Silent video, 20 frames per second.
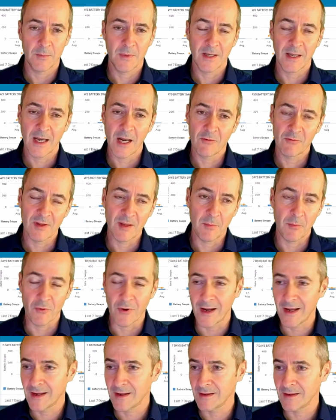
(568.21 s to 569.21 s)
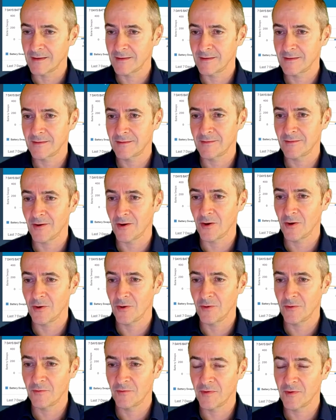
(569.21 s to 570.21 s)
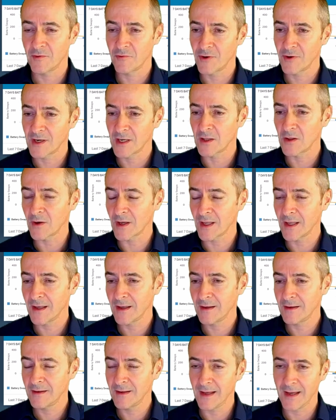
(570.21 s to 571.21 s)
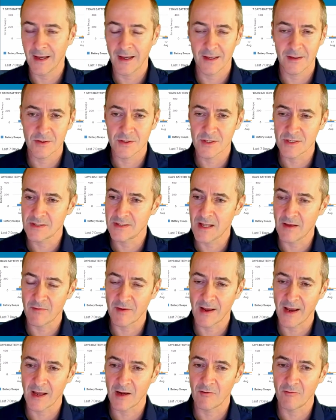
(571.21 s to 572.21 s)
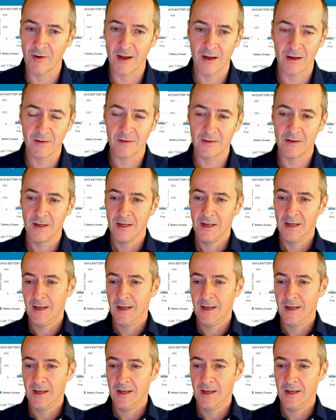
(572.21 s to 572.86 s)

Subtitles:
You can't really break it, so feel free to log in and just navigate around